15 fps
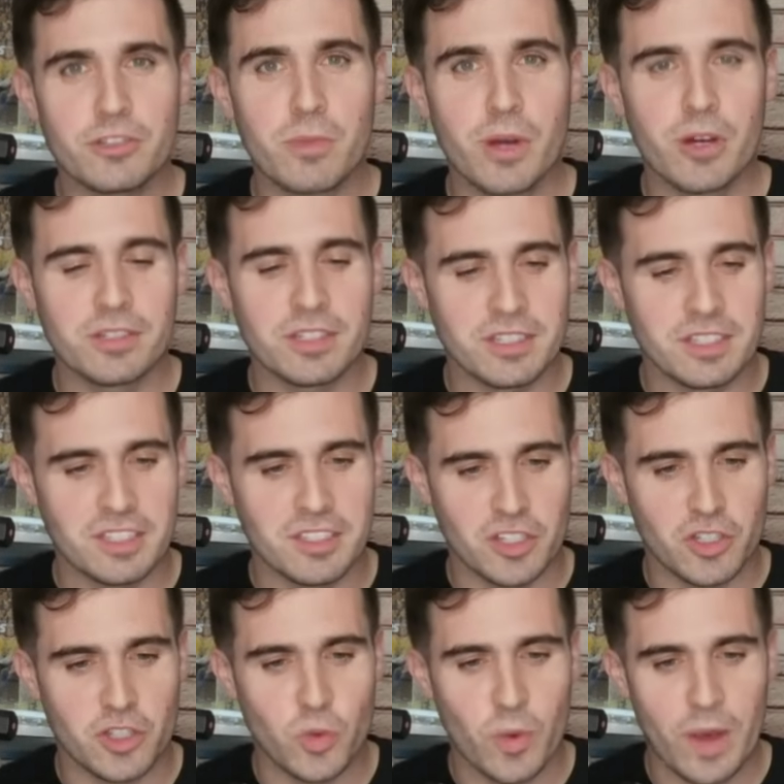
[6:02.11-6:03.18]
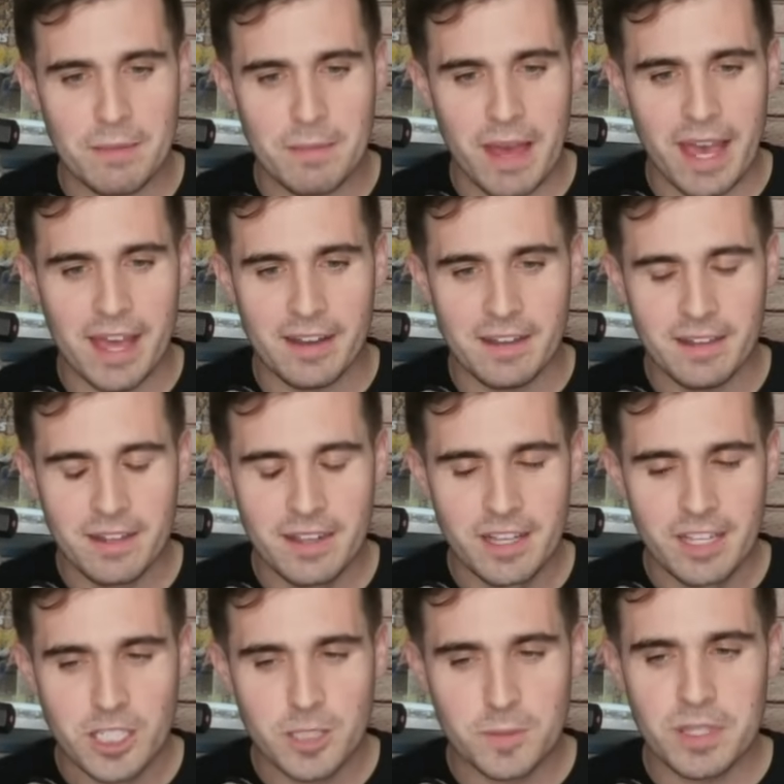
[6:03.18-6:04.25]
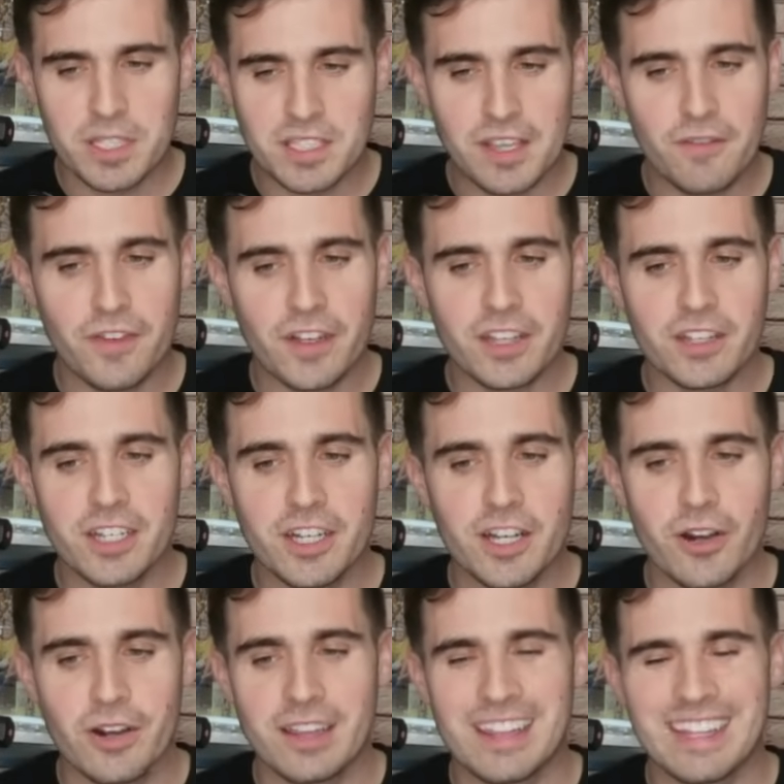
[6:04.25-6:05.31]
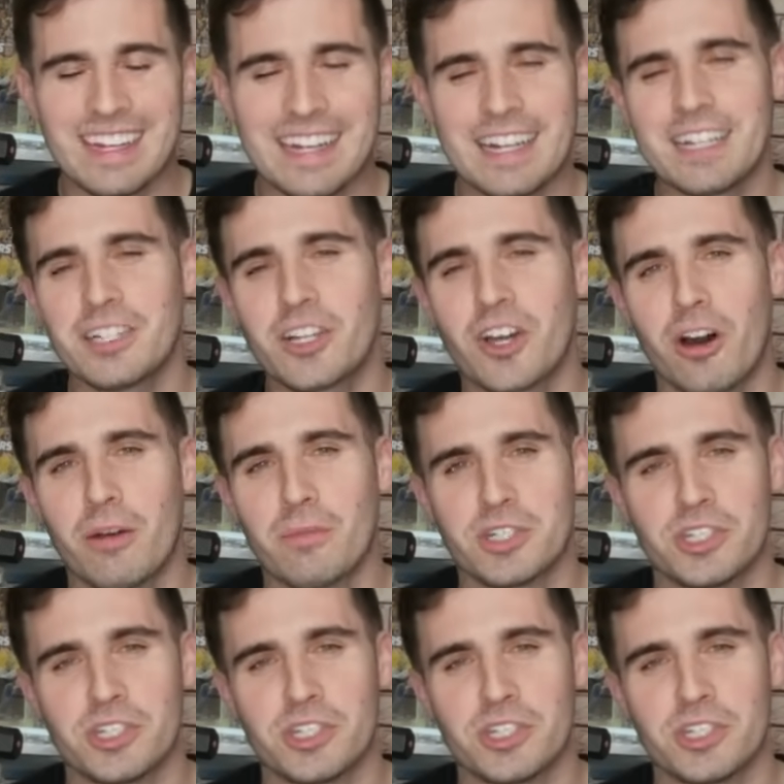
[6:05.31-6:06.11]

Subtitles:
Moses as a swing man, specifically noted that he didn't call him